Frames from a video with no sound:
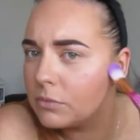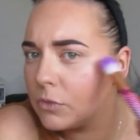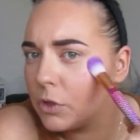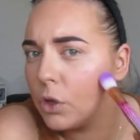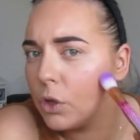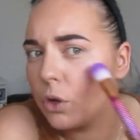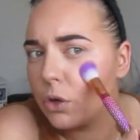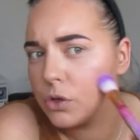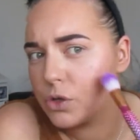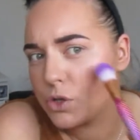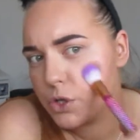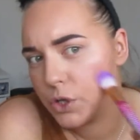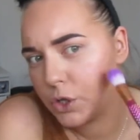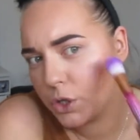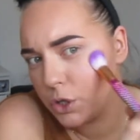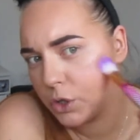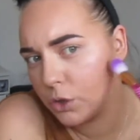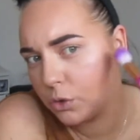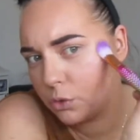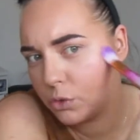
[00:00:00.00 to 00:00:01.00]
Not
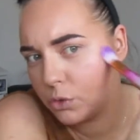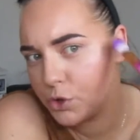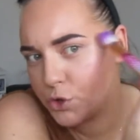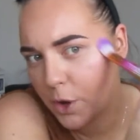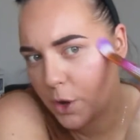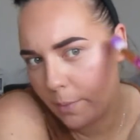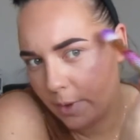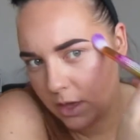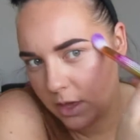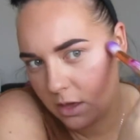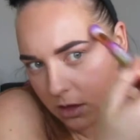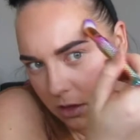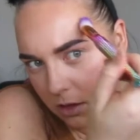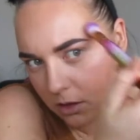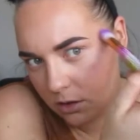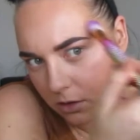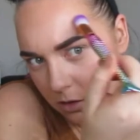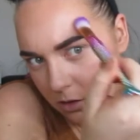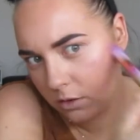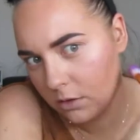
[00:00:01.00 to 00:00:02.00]
too shabby.
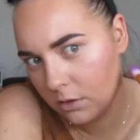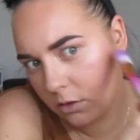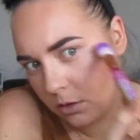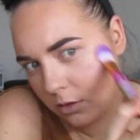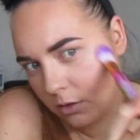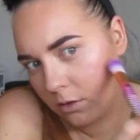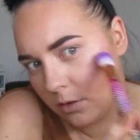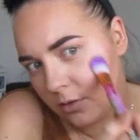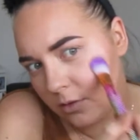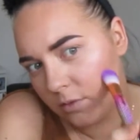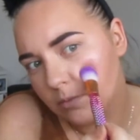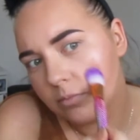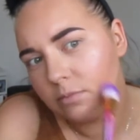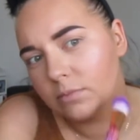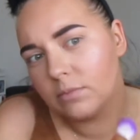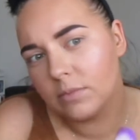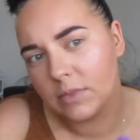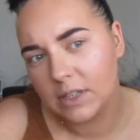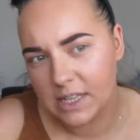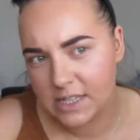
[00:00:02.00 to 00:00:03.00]

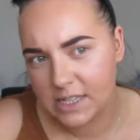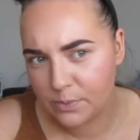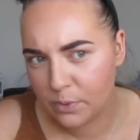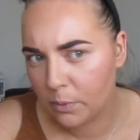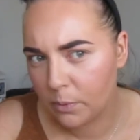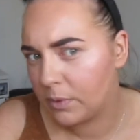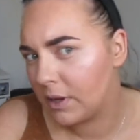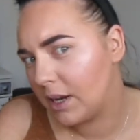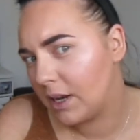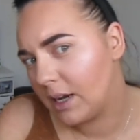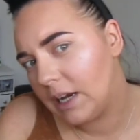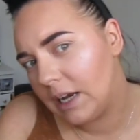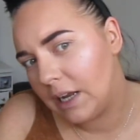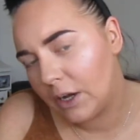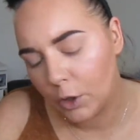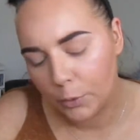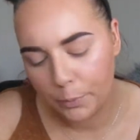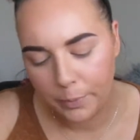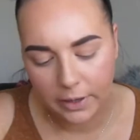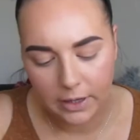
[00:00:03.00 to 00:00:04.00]
It's probably a
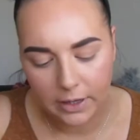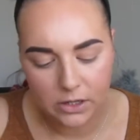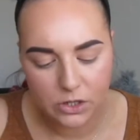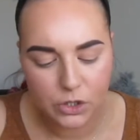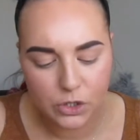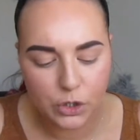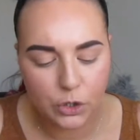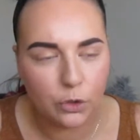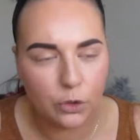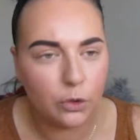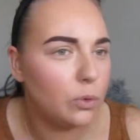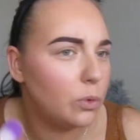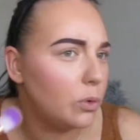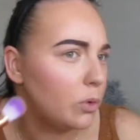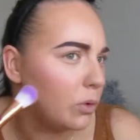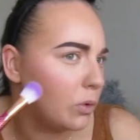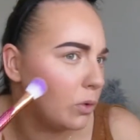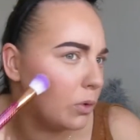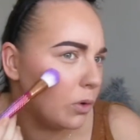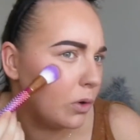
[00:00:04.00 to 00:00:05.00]
little bit too
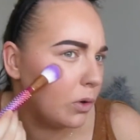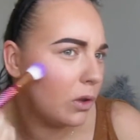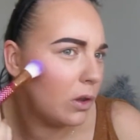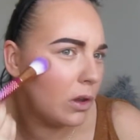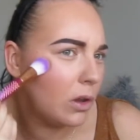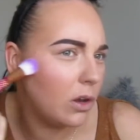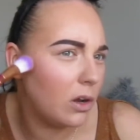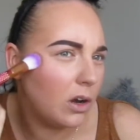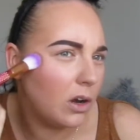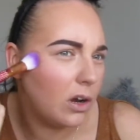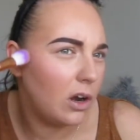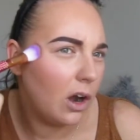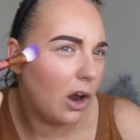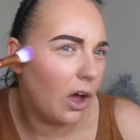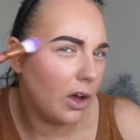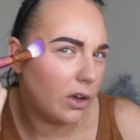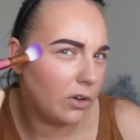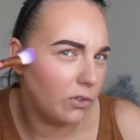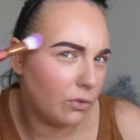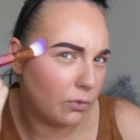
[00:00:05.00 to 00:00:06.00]

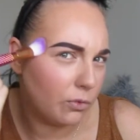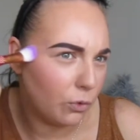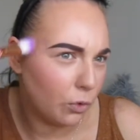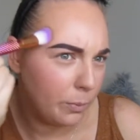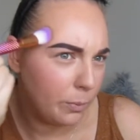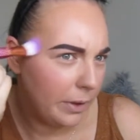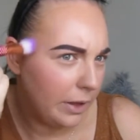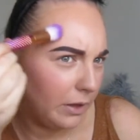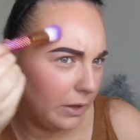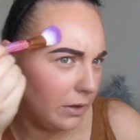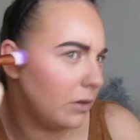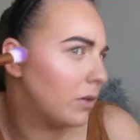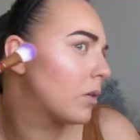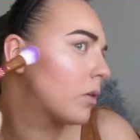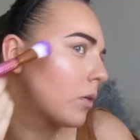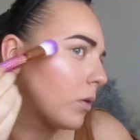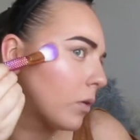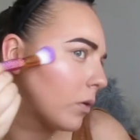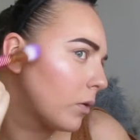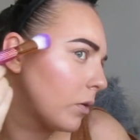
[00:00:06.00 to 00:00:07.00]
light for me,
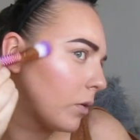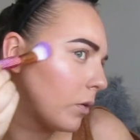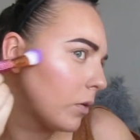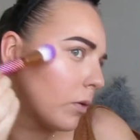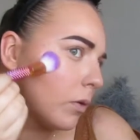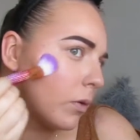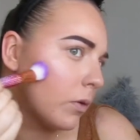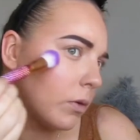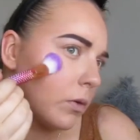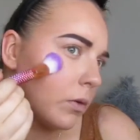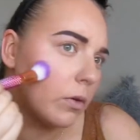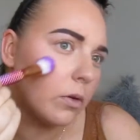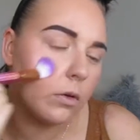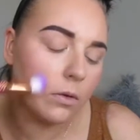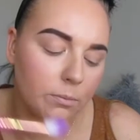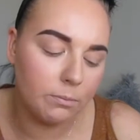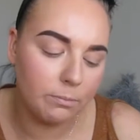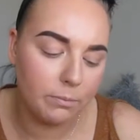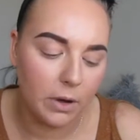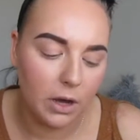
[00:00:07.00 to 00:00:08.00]

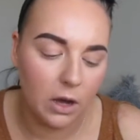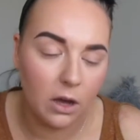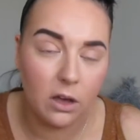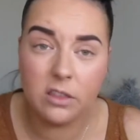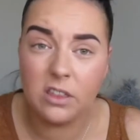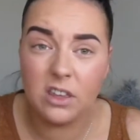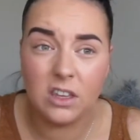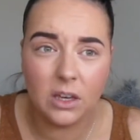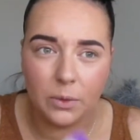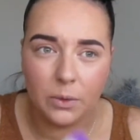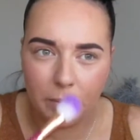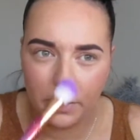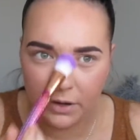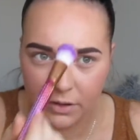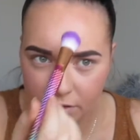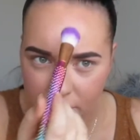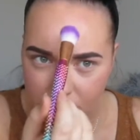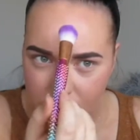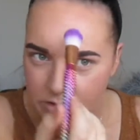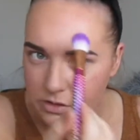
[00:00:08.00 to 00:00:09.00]
but I think it
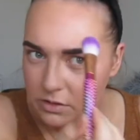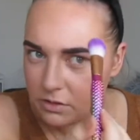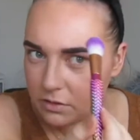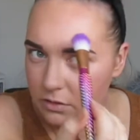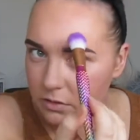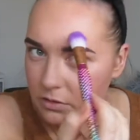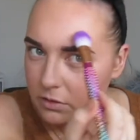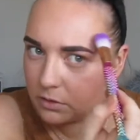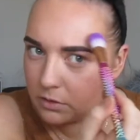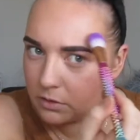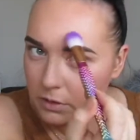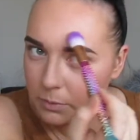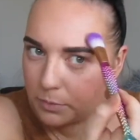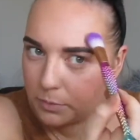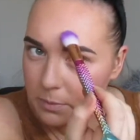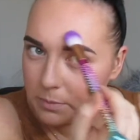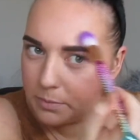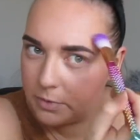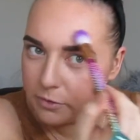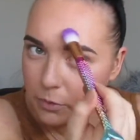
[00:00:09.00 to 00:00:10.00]
works. I've
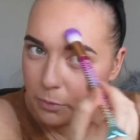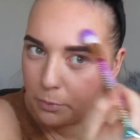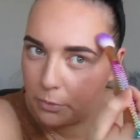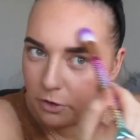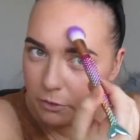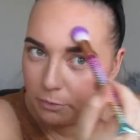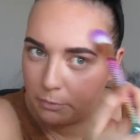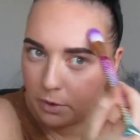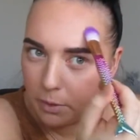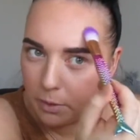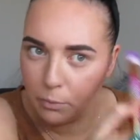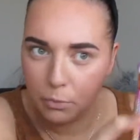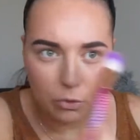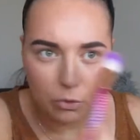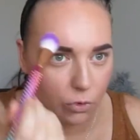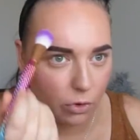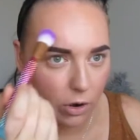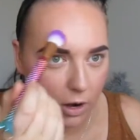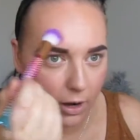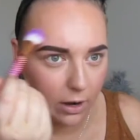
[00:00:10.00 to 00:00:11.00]
got a bit above my
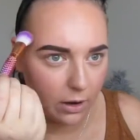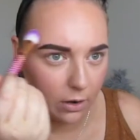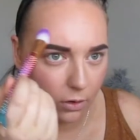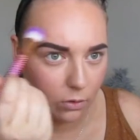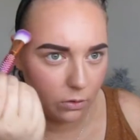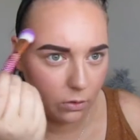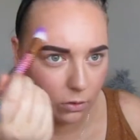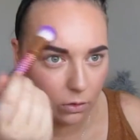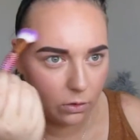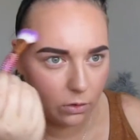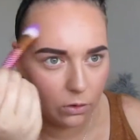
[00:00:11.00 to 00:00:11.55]
brow.